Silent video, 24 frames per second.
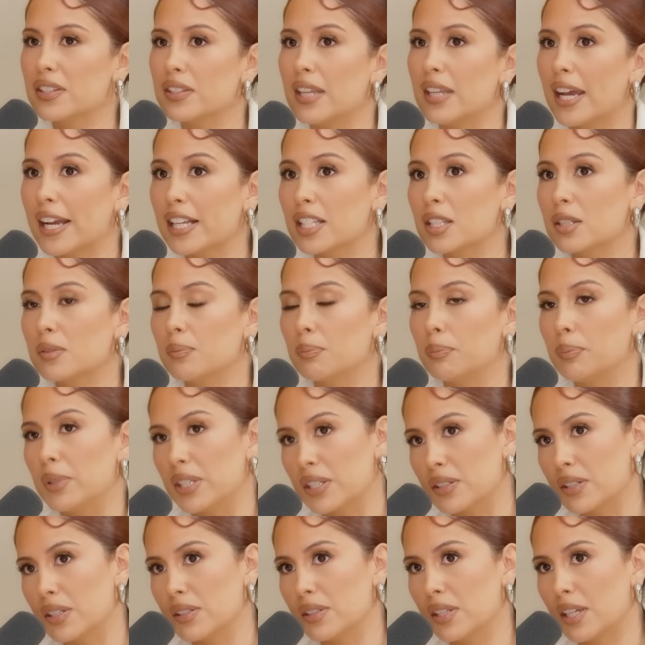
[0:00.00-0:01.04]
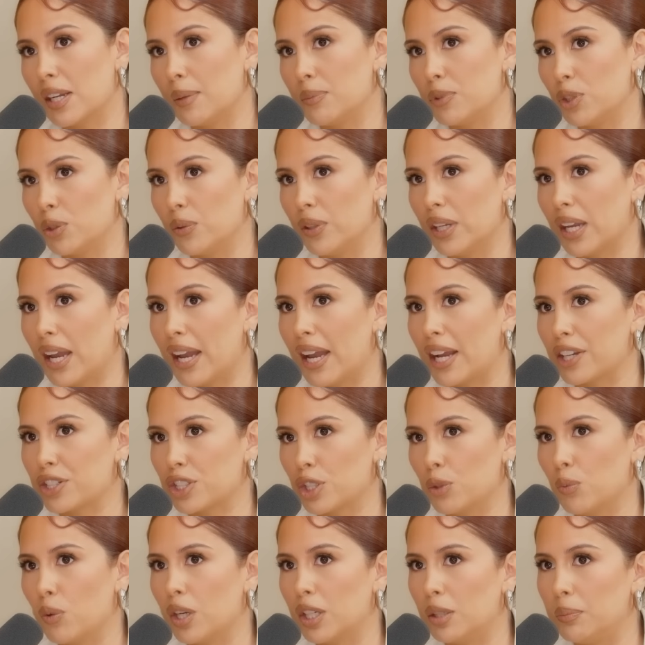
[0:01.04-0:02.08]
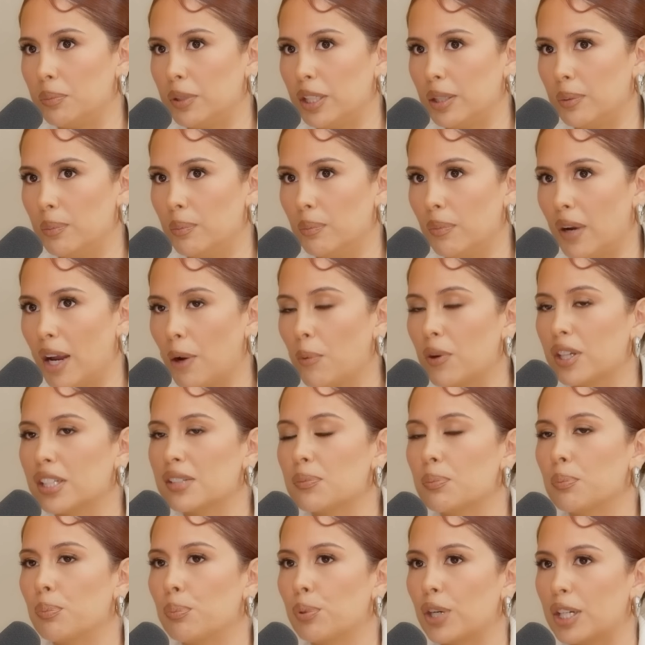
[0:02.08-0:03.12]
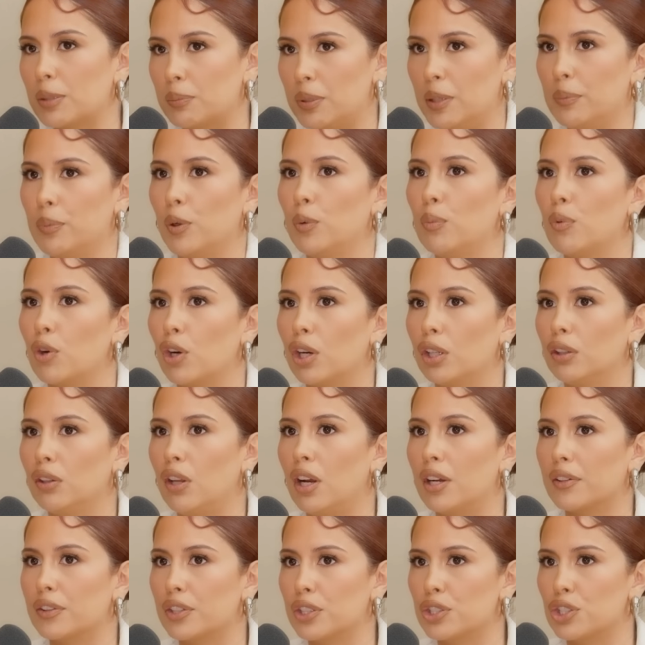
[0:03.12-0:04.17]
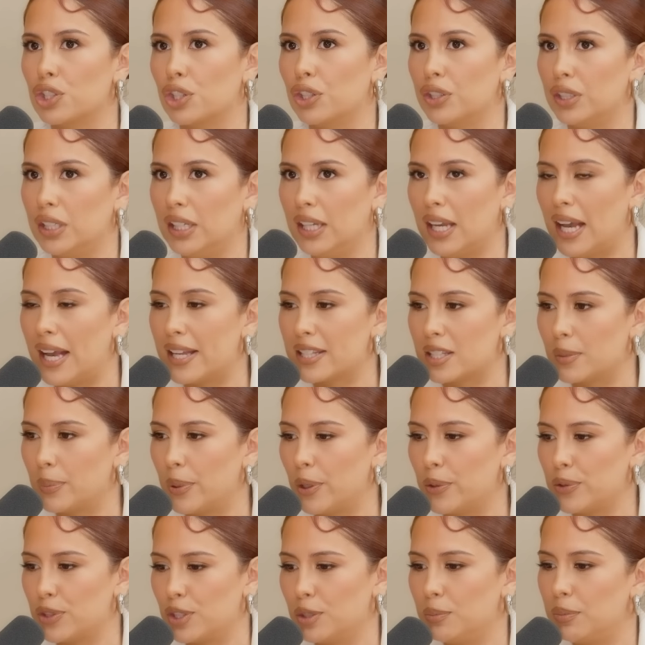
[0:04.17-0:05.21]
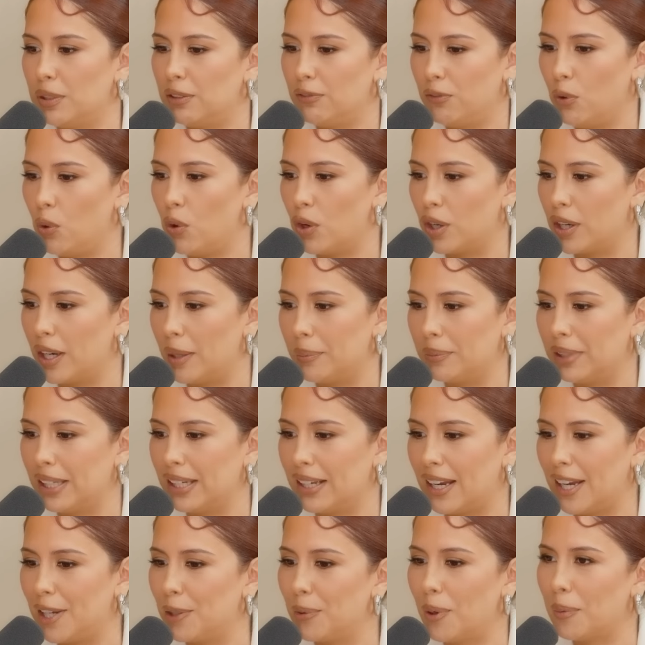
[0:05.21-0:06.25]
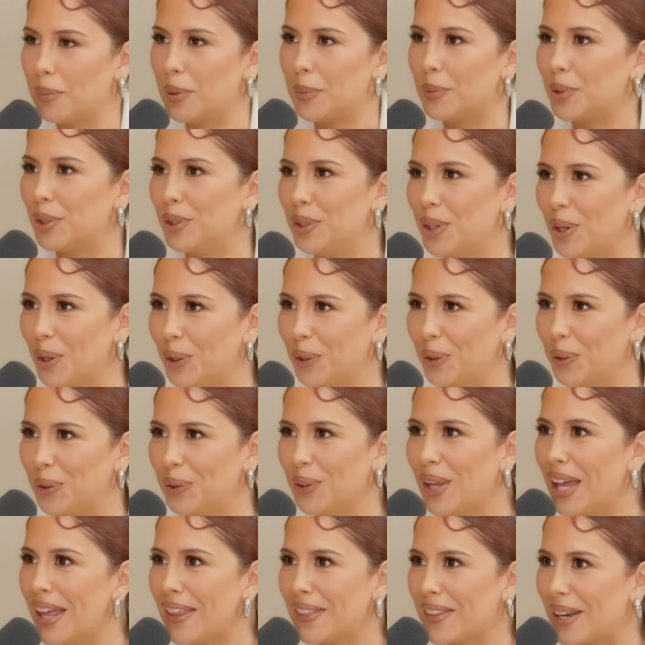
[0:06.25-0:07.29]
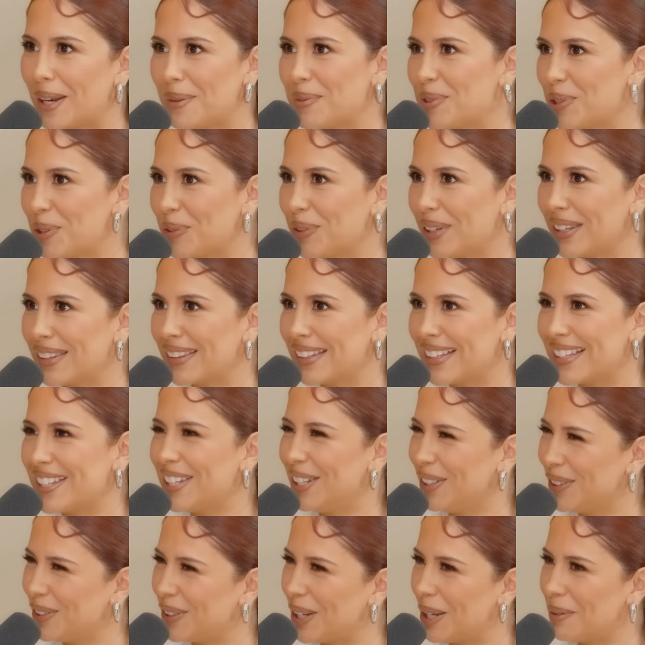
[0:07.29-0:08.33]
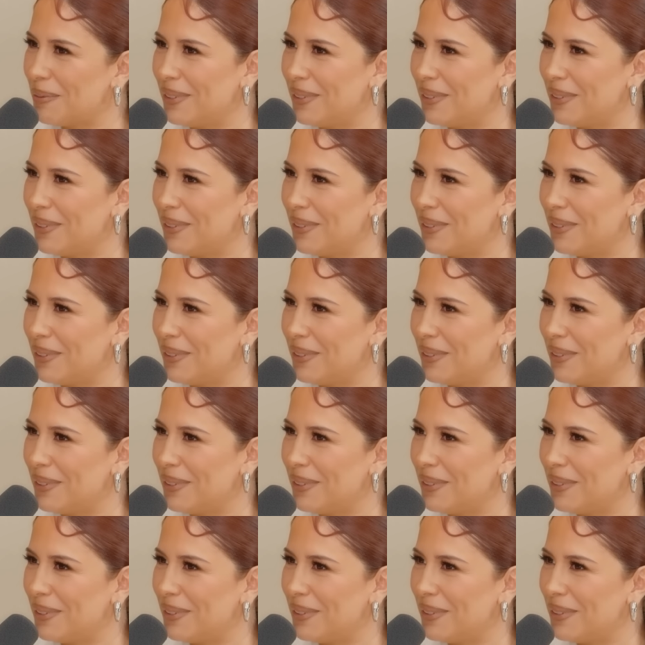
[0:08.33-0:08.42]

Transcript: next business that I'm doing, I actually want to bring people more along the journey as opposed to before. I'm like, I don't want people to know that I'm doing that. You know what I mean?